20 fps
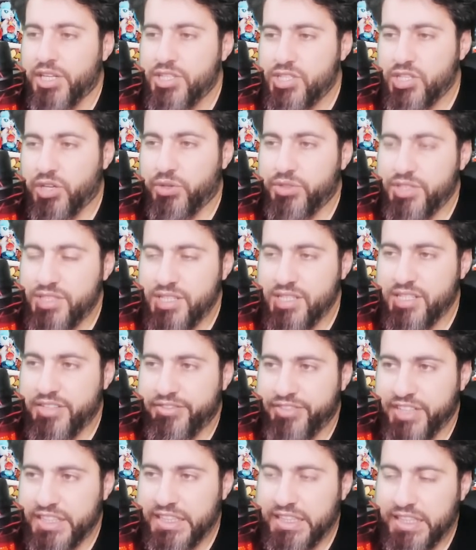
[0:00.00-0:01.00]
So this is
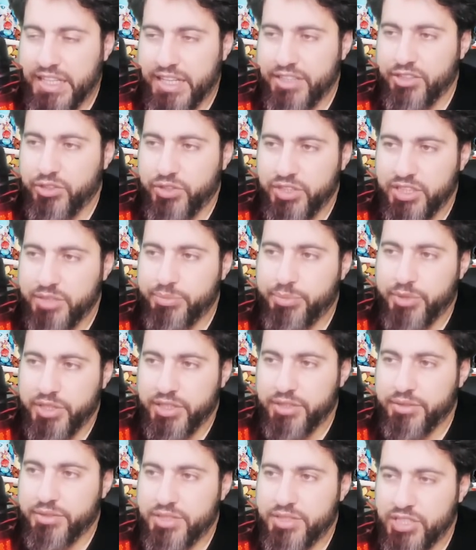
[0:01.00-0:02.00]
a very annoying
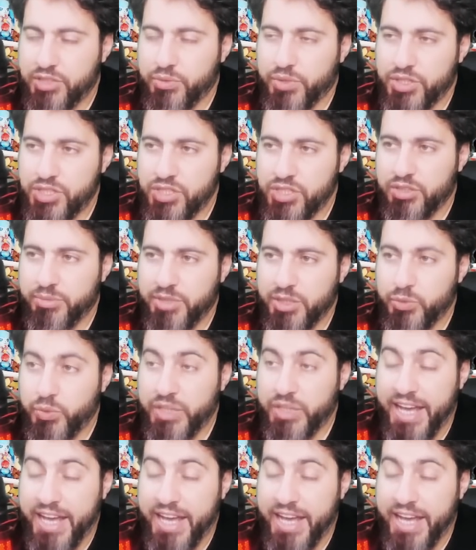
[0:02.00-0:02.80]
situation to be in.